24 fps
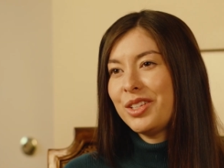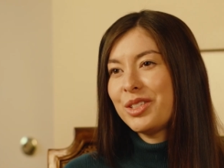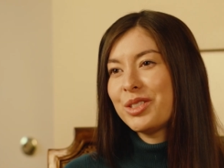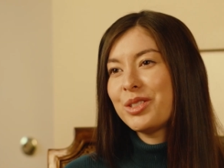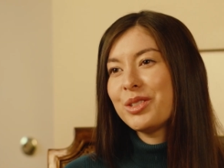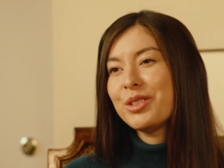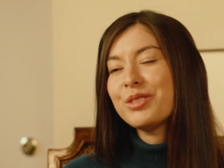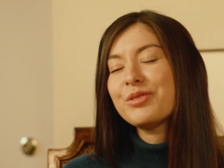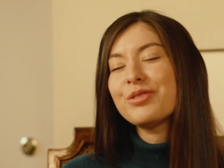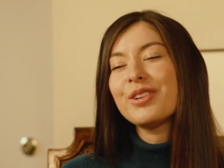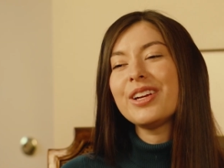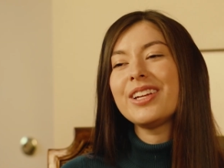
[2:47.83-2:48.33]

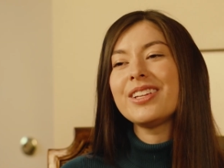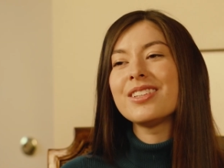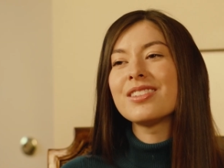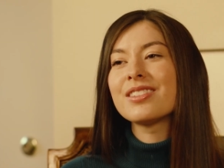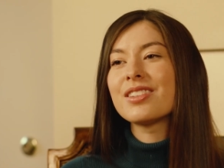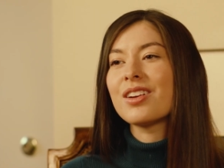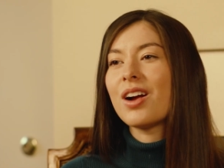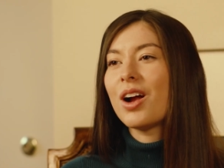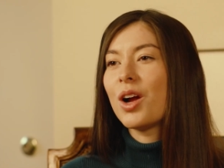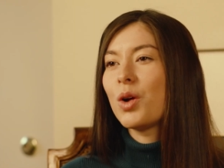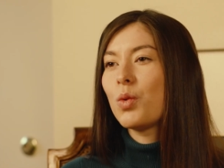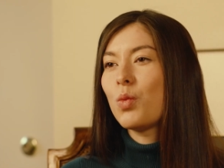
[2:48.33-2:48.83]
True
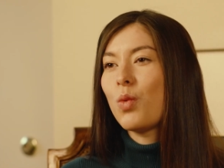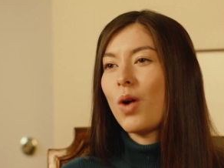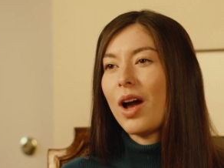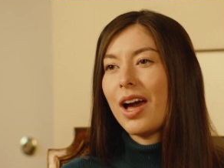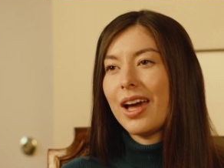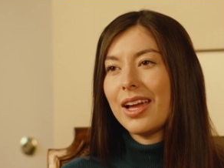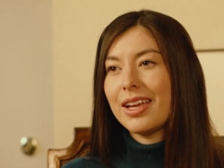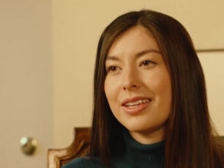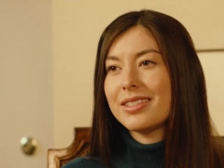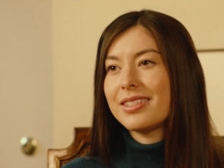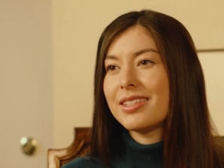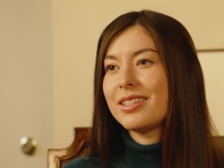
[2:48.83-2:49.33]
friends are
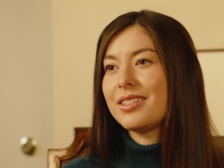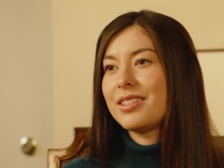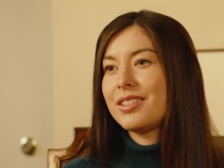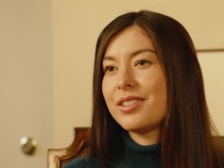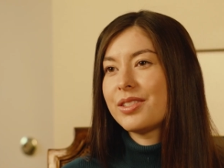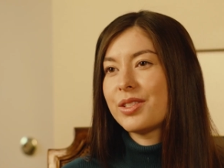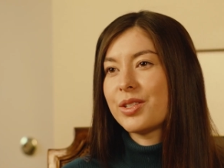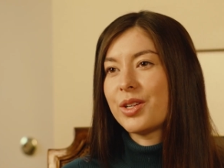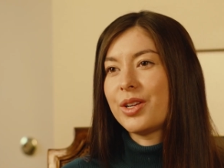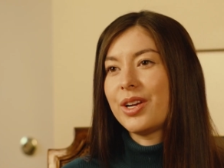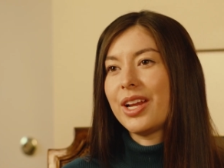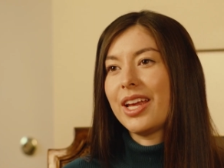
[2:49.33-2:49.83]
wise and
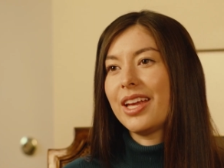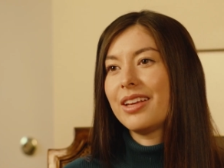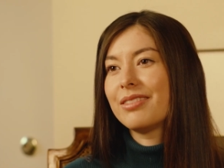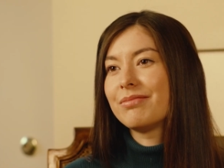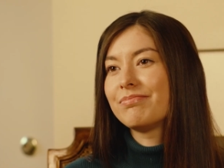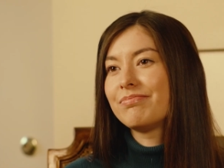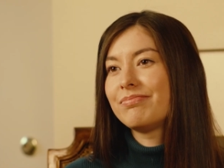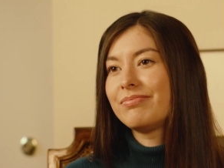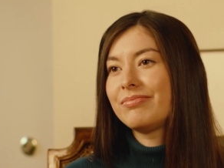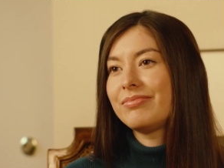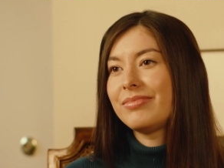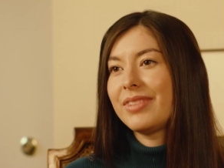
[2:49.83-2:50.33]

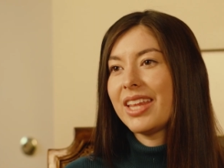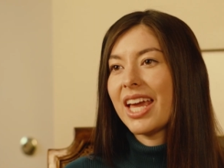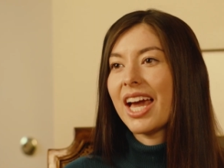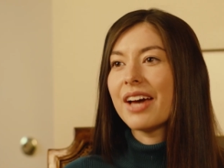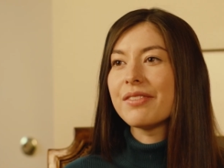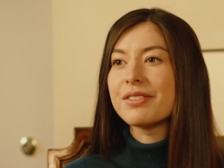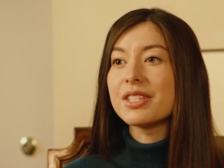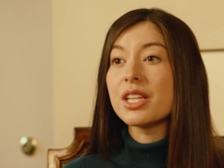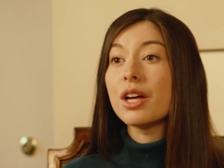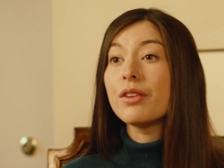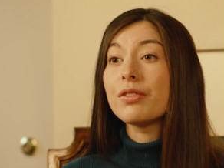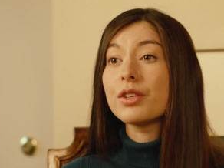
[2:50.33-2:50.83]
discerning. They
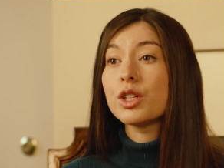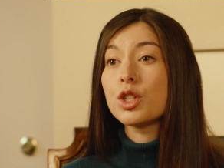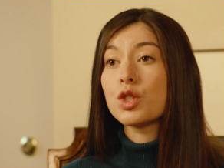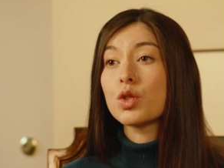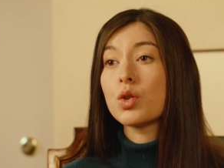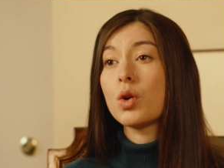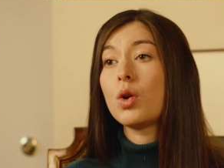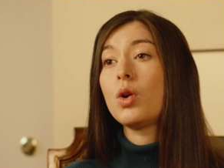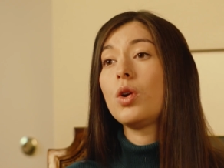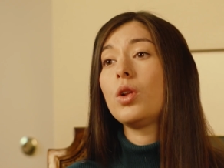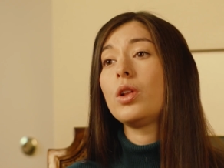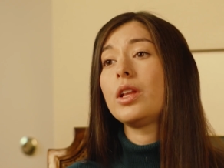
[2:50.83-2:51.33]
have
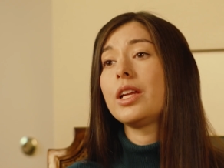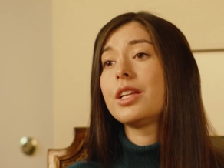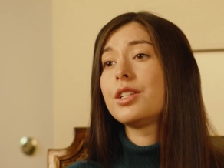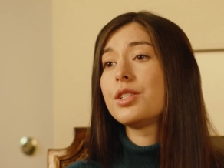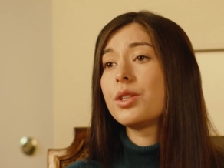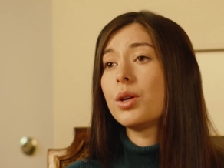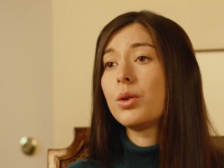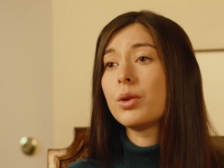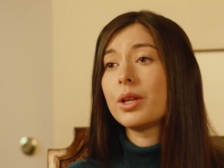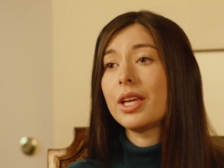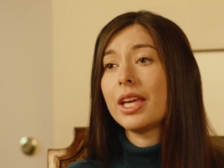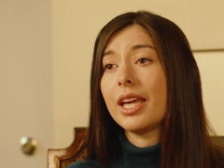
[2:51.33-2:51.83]
self-control
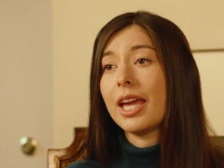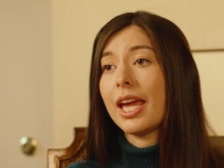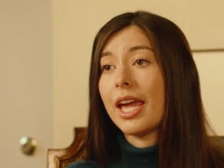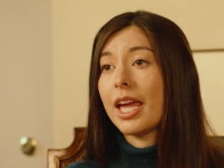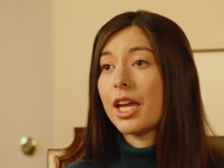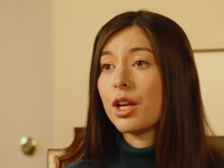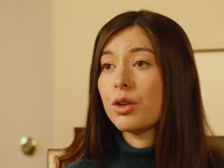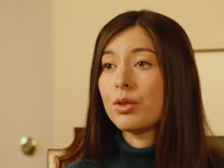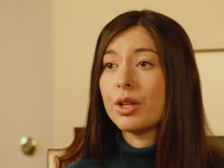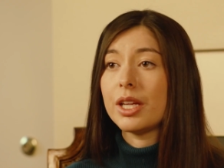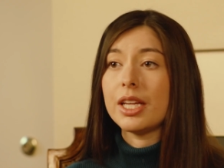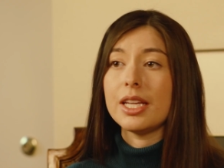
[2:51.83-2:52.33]
and don't get
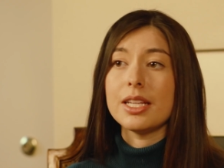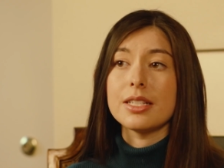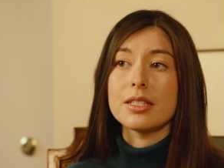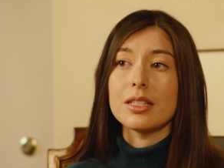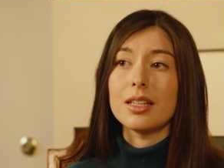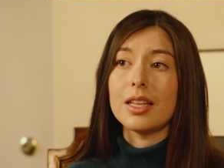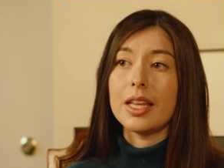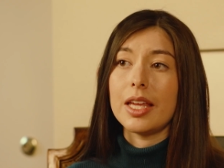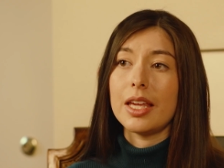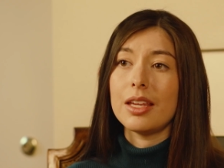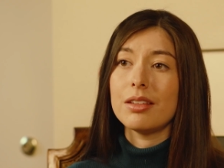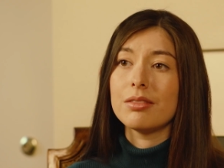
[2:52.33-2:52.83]
angry
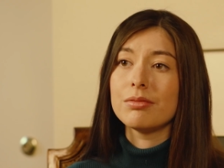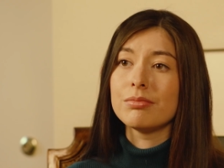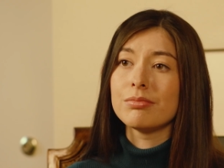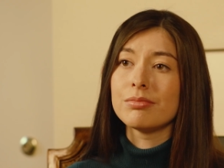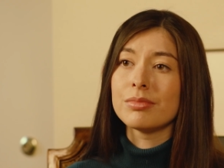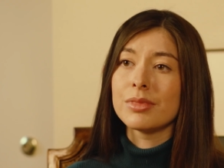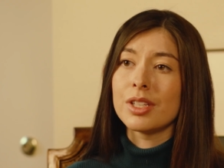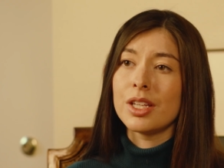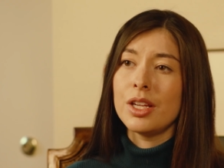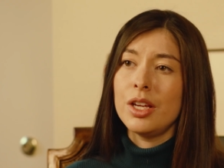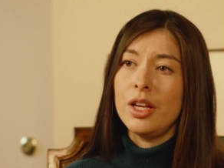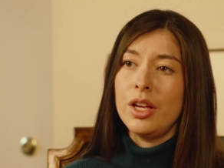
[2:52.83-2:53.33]
easily.
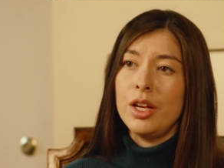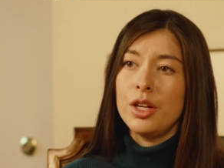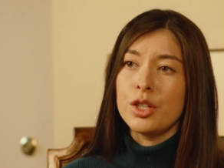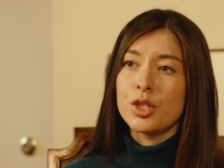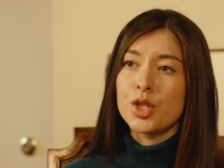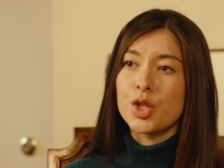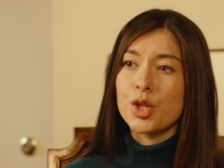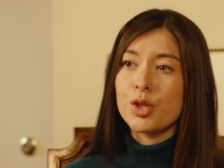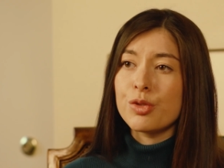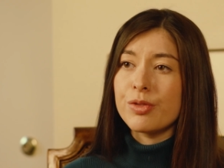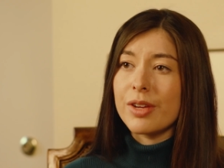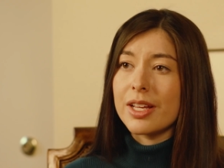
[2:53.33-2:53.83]

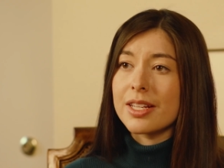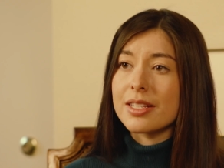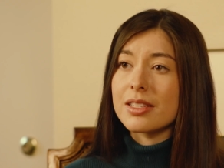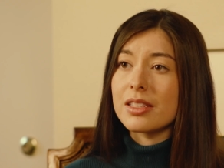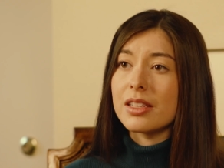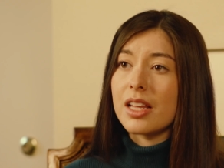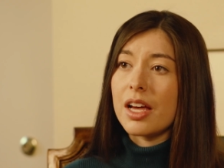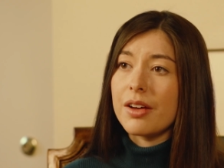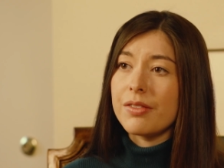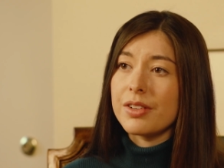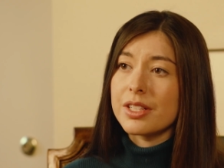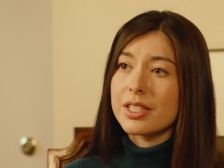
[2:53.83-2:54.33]
True friends
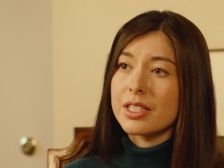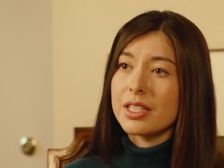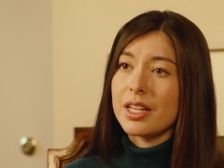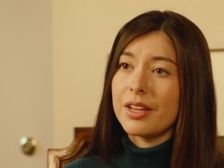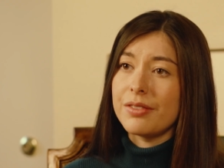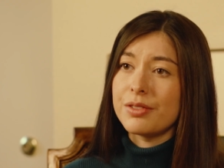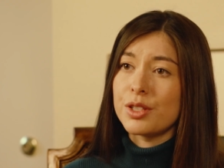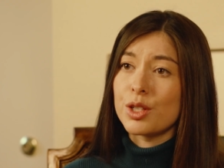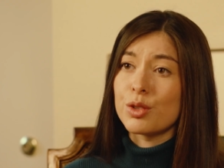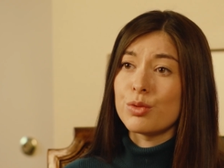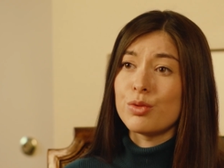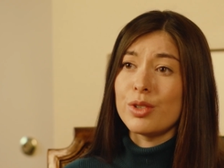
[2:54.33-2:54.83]
love us
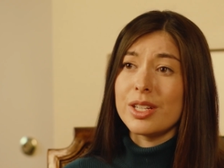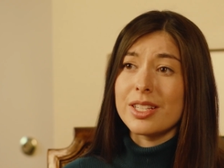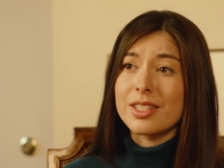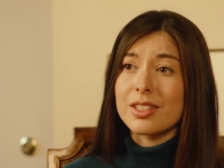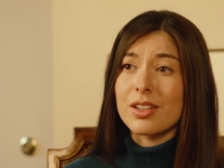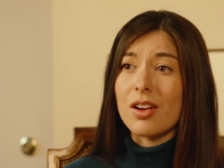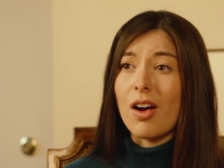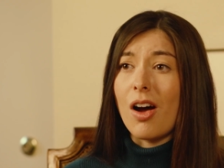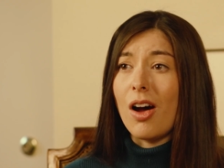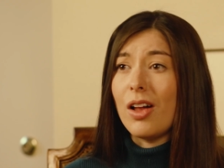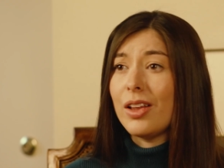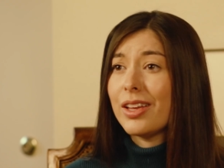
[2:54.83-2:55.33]
enough to
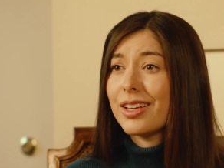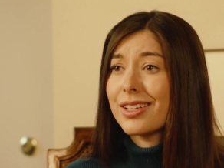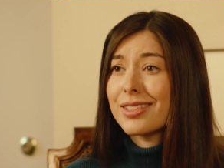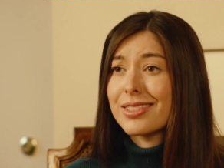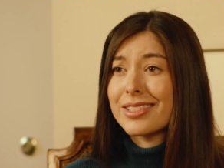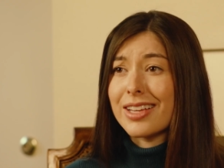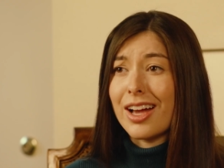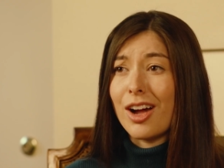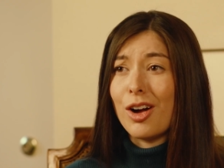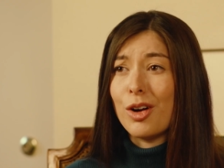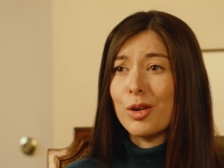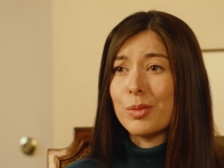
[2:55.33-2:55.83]
risk calling
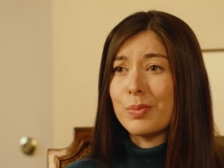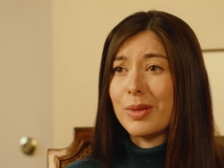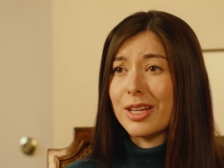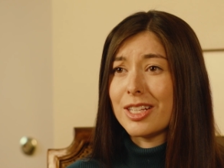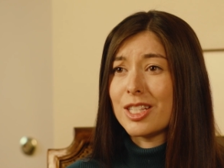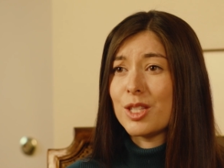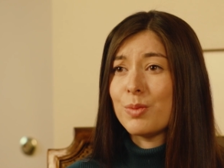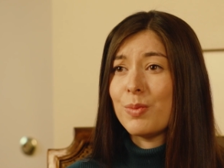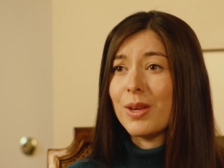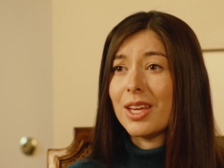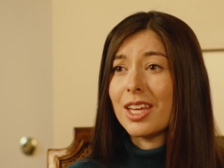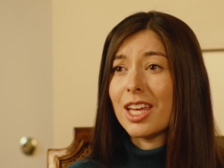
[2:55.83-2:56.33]
us out by
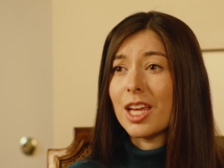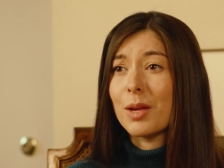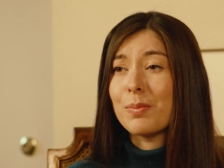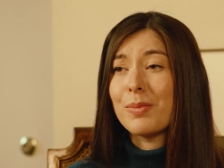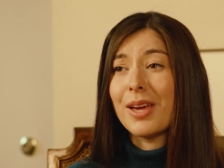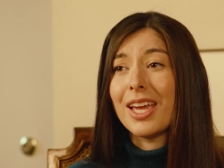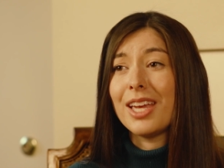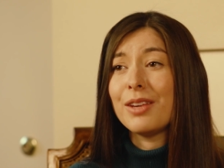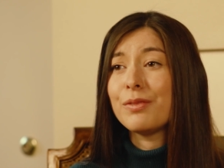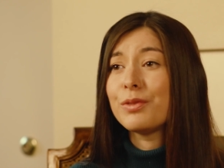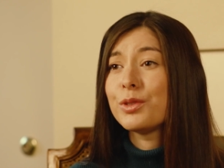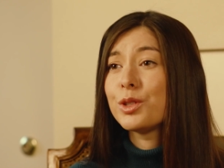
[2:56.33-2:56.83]
speaking
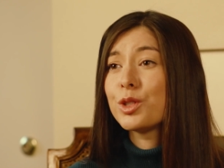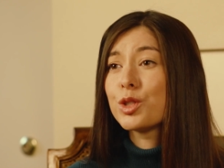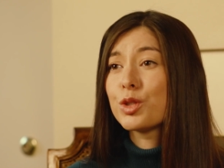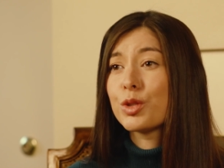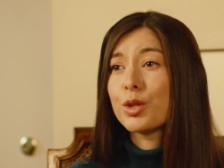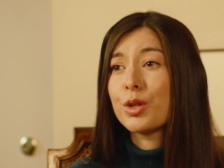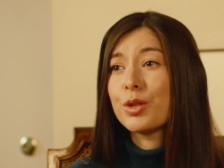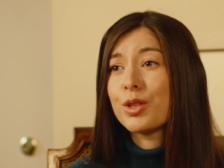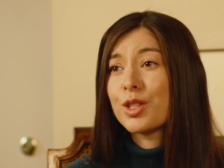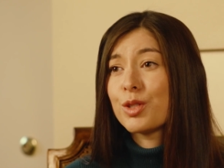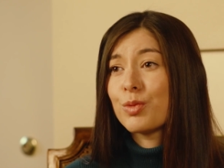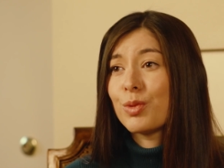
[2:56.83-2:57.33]
painful
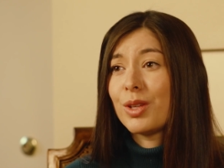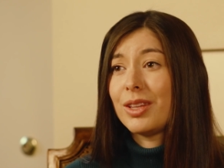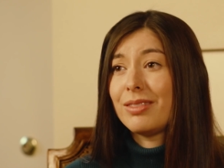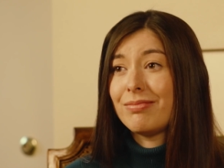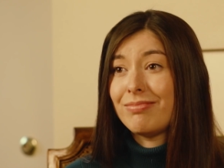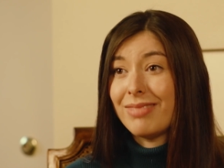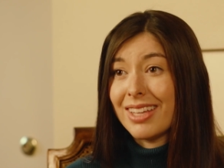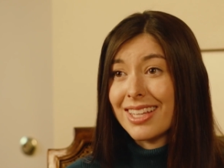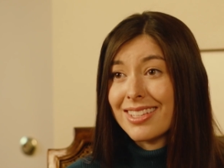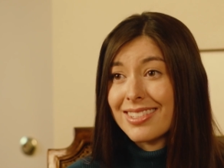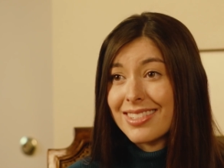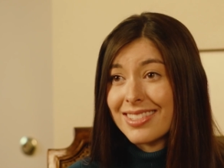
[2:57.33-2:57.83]
truths
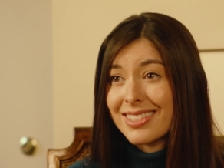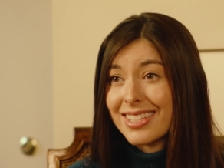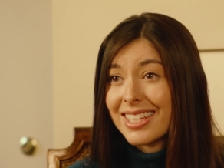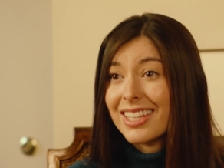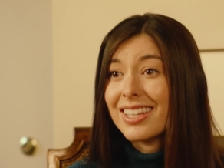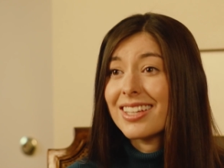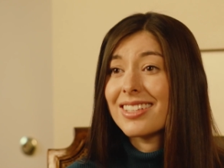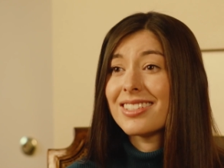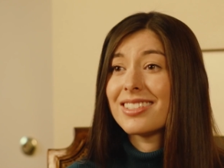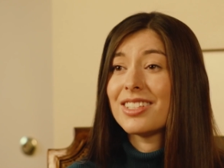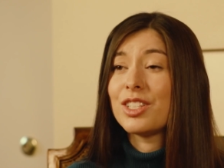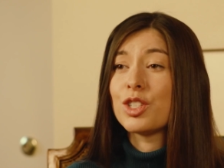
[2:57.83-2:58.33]
when they
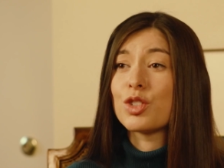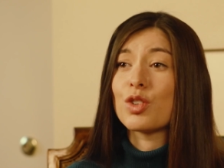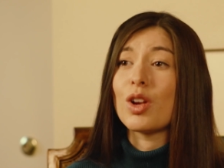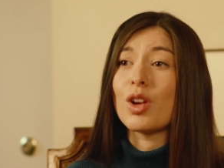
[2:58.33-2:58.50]
see us in